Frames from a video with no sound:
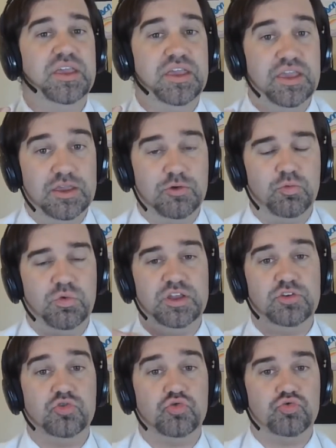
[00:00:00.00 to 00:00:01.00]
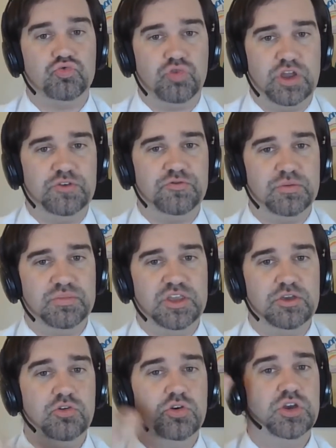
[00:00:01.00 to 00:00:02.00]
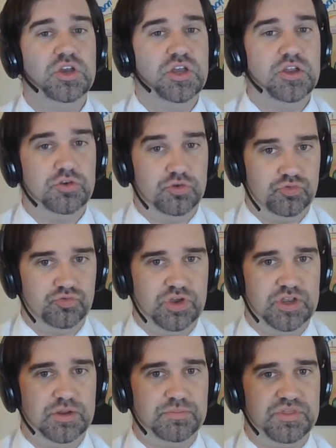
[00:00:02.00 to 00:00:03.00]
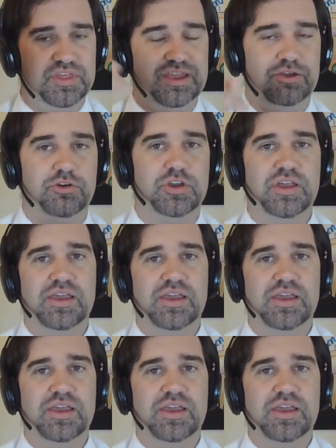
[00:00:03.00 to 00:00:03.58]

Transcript: It went right from here to right up there.